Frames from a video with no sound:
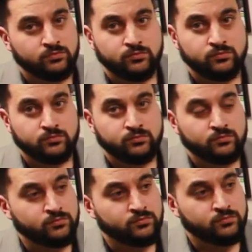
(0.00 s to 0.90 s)

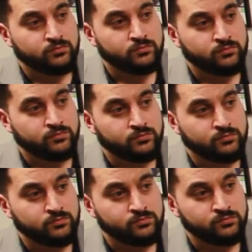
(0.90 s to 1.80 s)

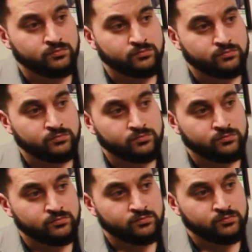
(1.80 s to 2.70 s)

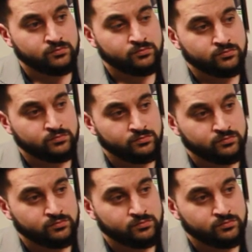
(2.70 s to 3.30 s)
(not speaking)